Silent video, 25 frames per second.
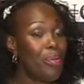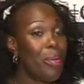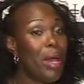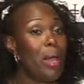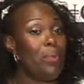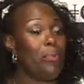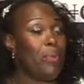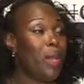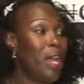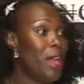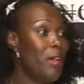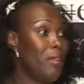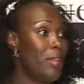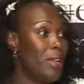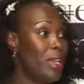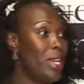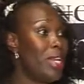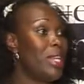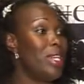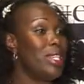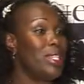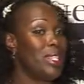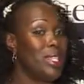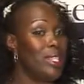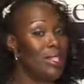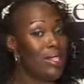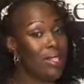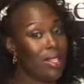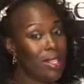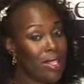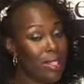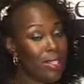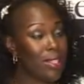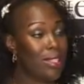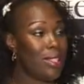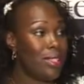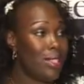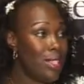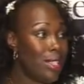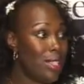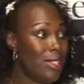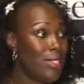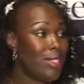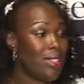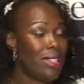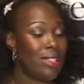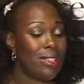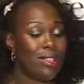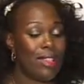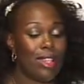My parent is either
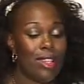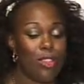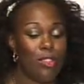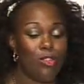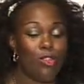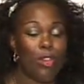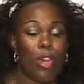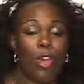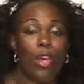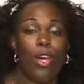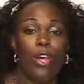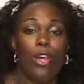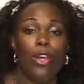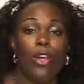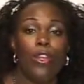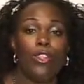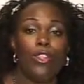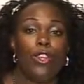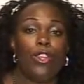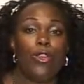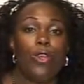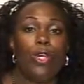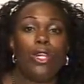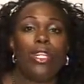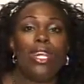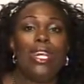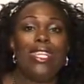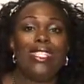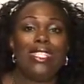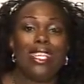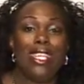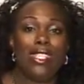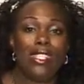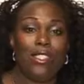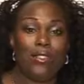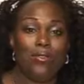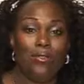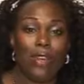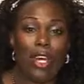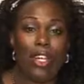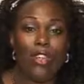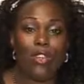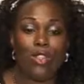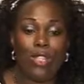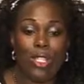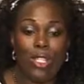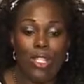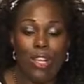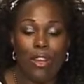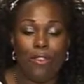deceased, etc. So you can identify
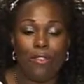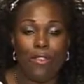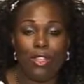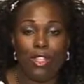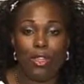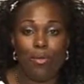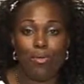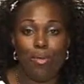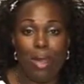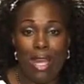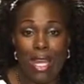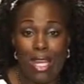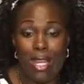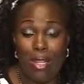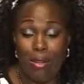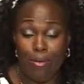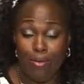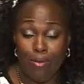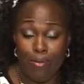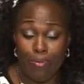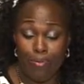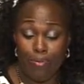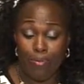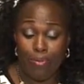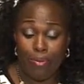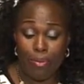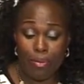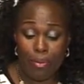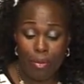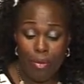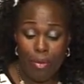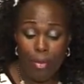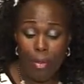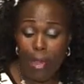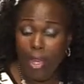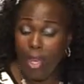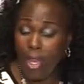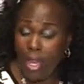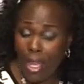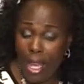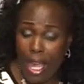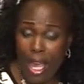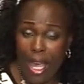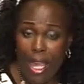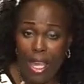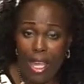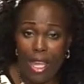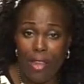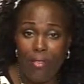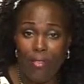yourself as a main
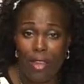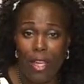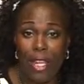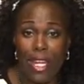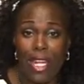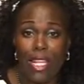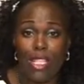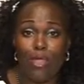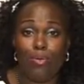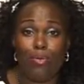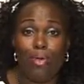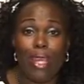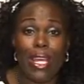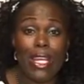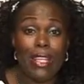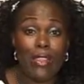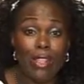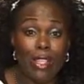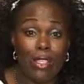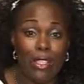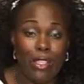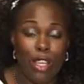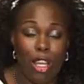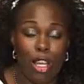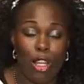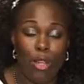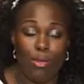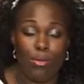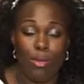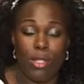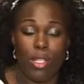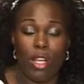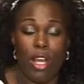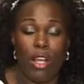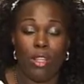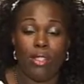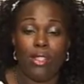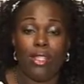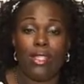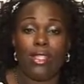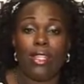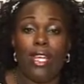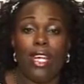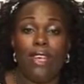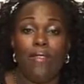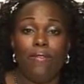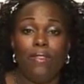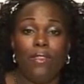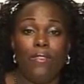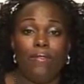caregiver and explain the circumstances
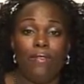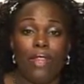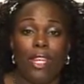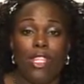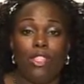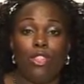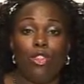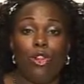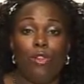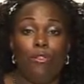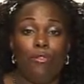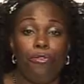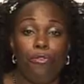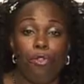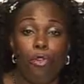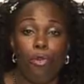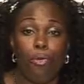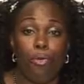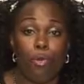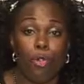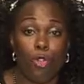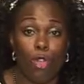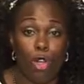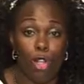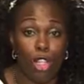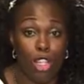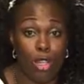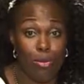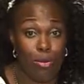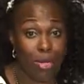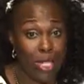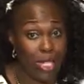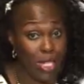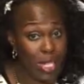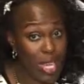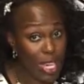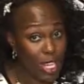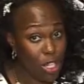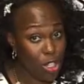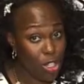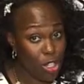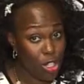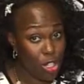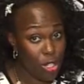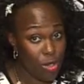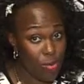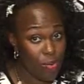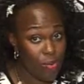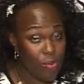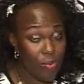even if there's no formal
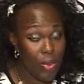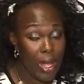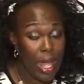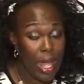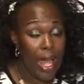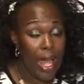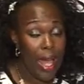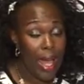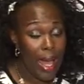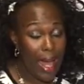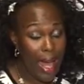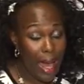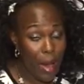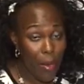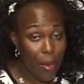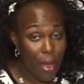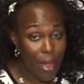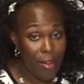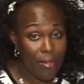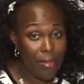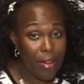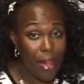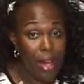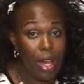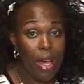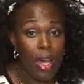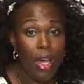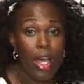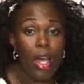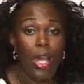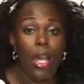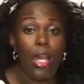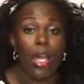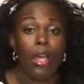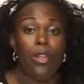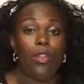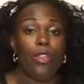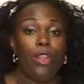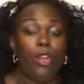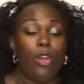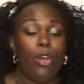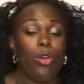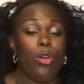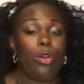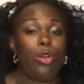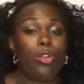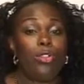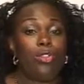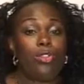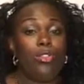documentation. However, the
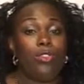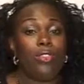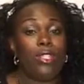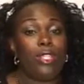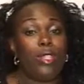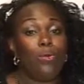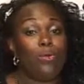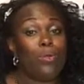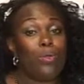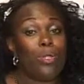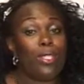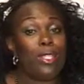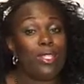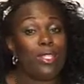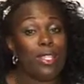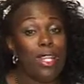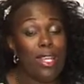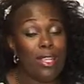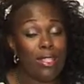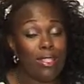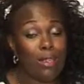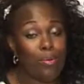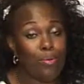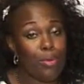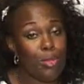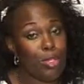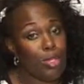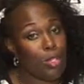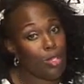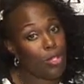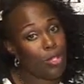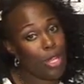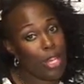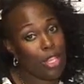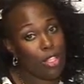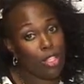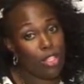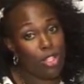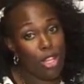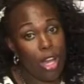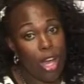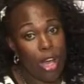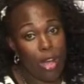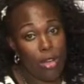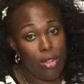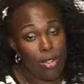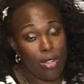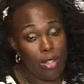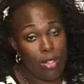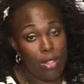local authority will seek to pursue that
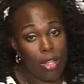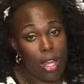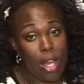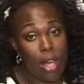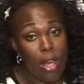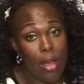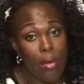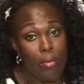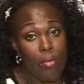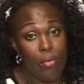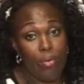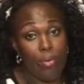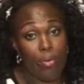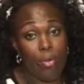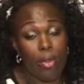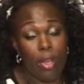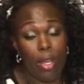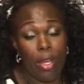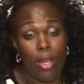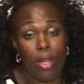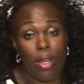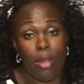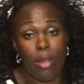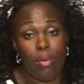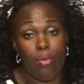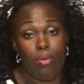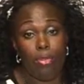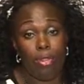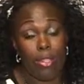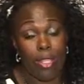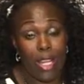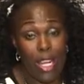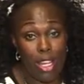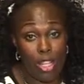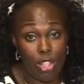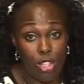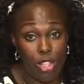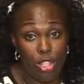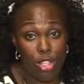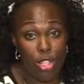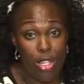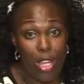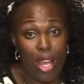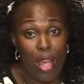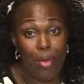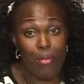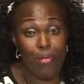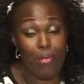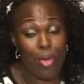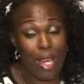child's
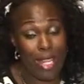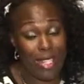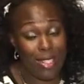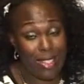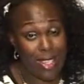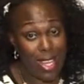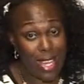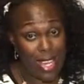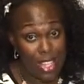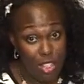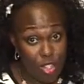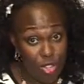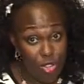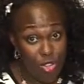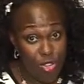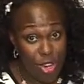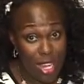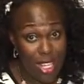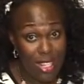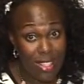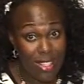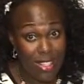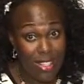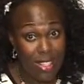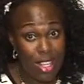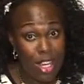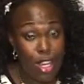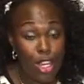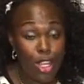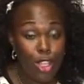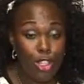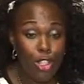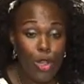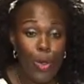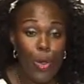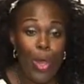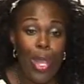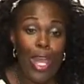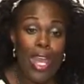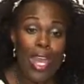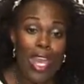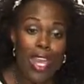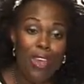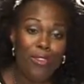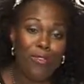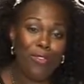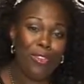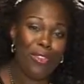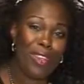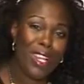protection and best interests. So
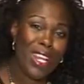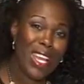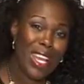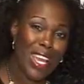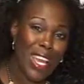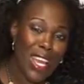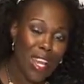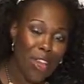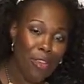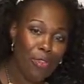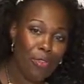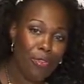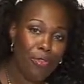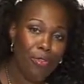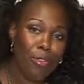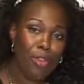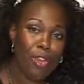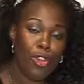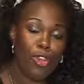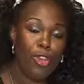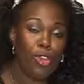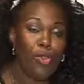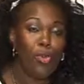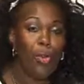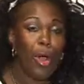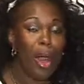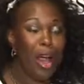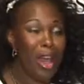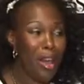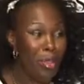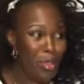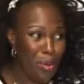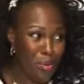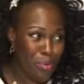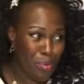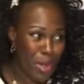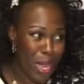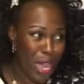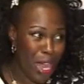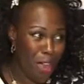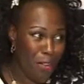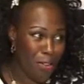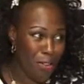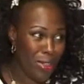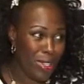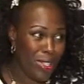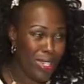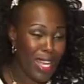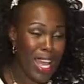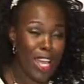even if you are the
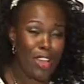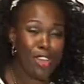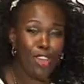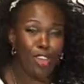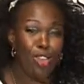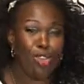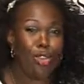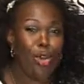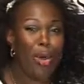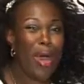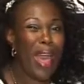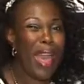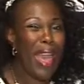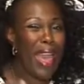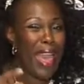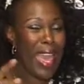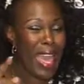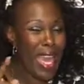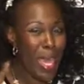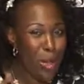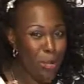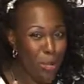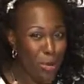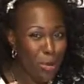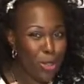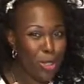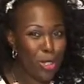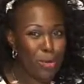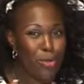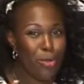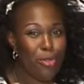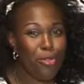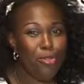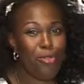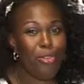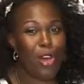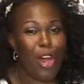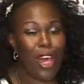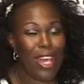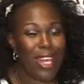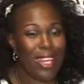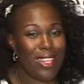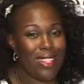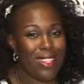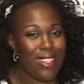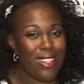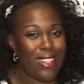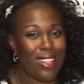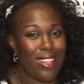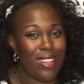parent and you're not able to
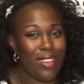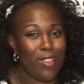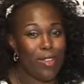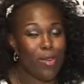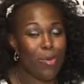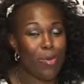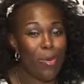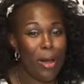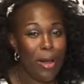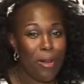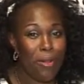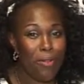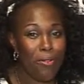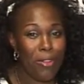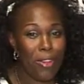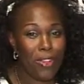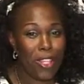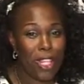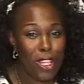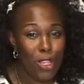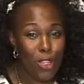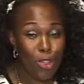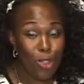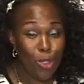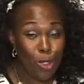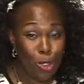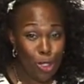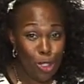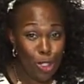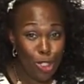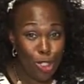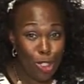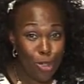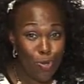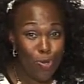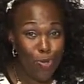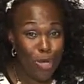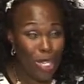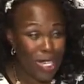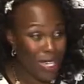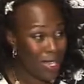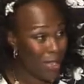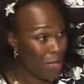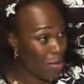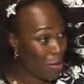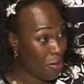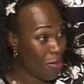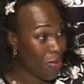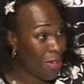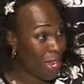provide the welfare that you should be
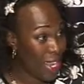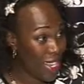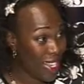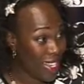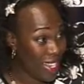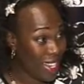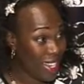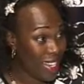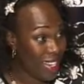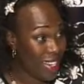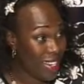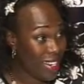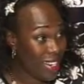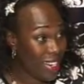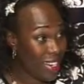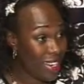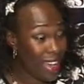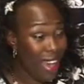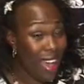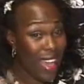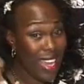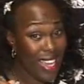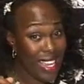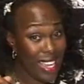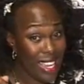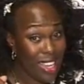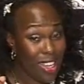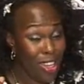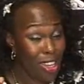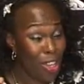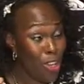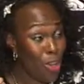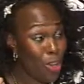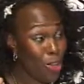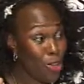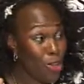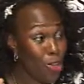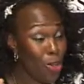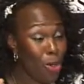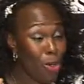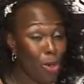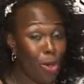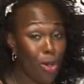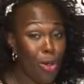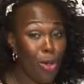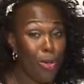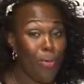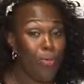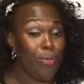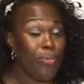providing, i.e.
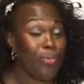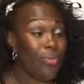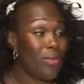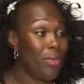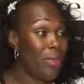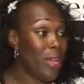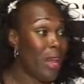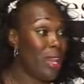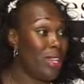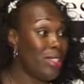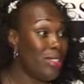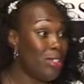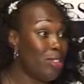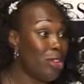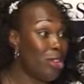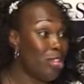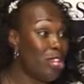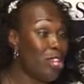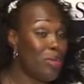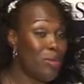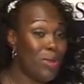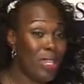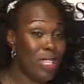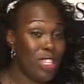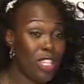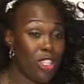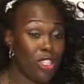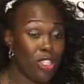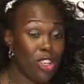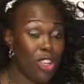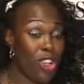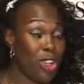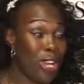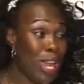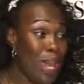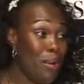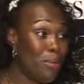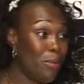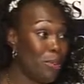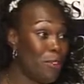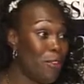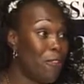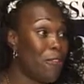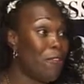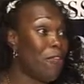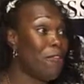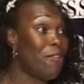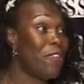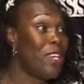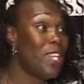you're undocumented, so you're not able to
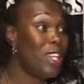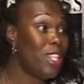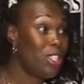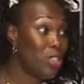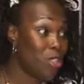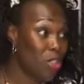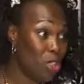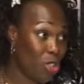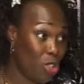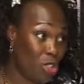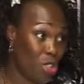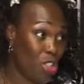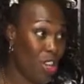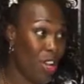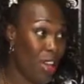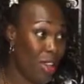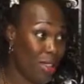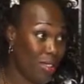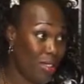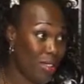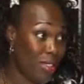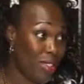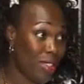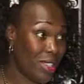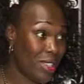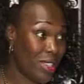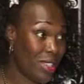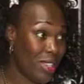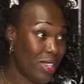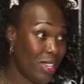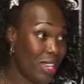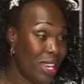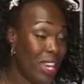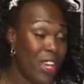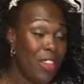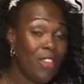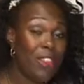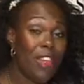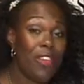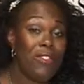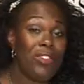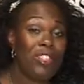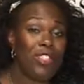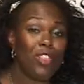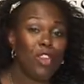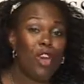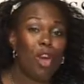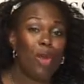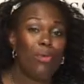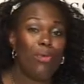feed your child, there
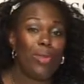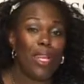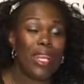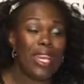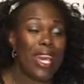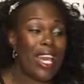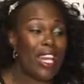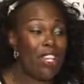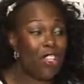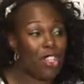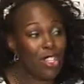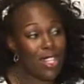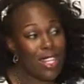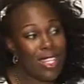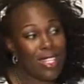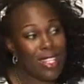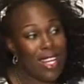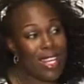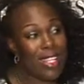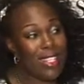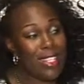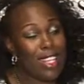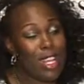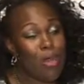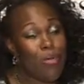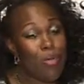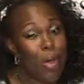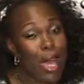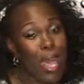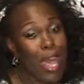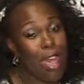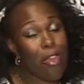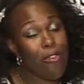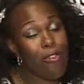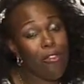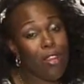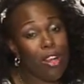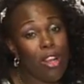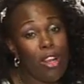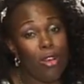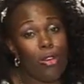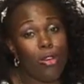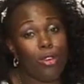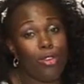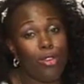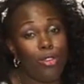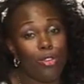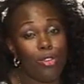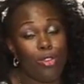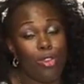is an obligation, as I said, by every
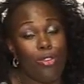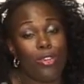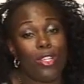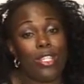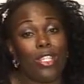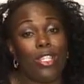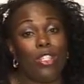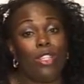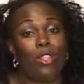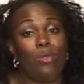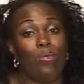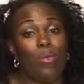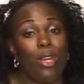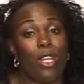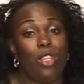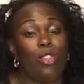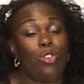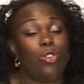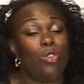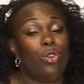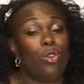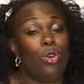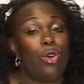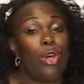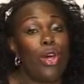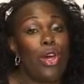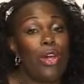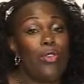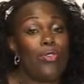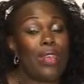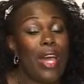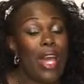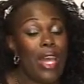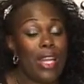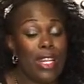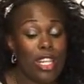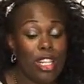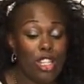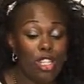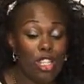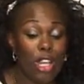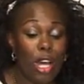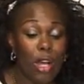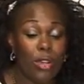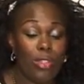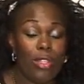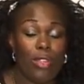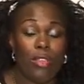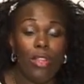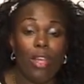local authority to make sure that any
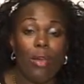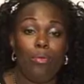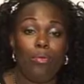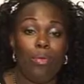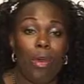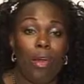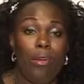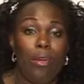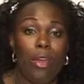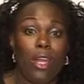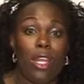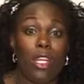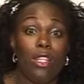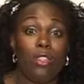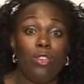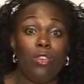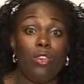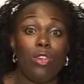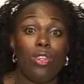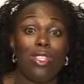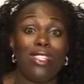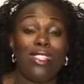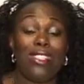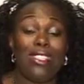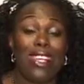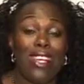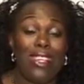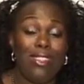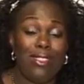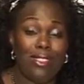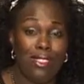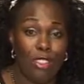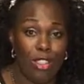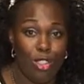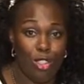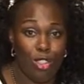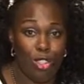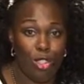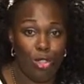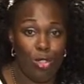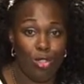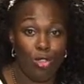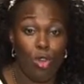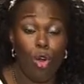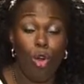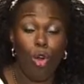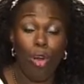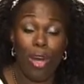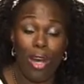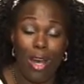child in their borough is not destitute
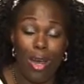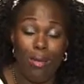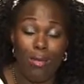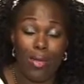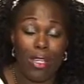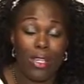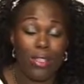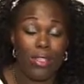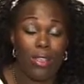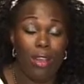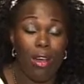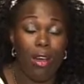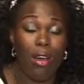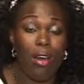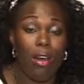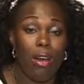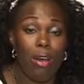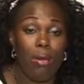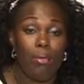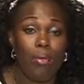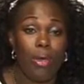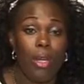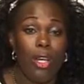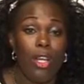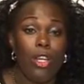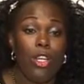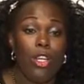or coming to harm.